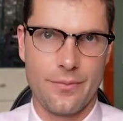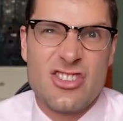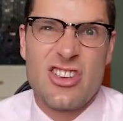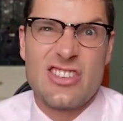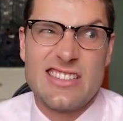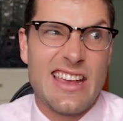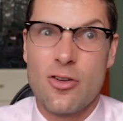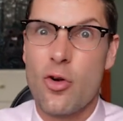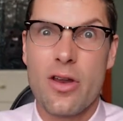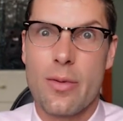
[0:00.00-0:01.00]
So you can see,
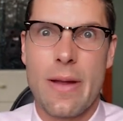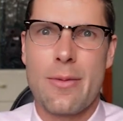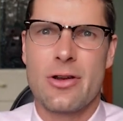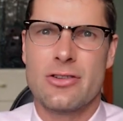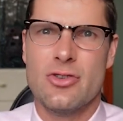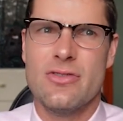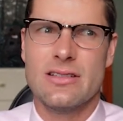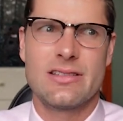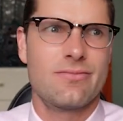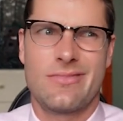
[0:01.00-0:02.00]
in order to be able to do
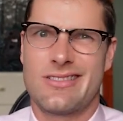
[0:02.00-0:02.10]
this,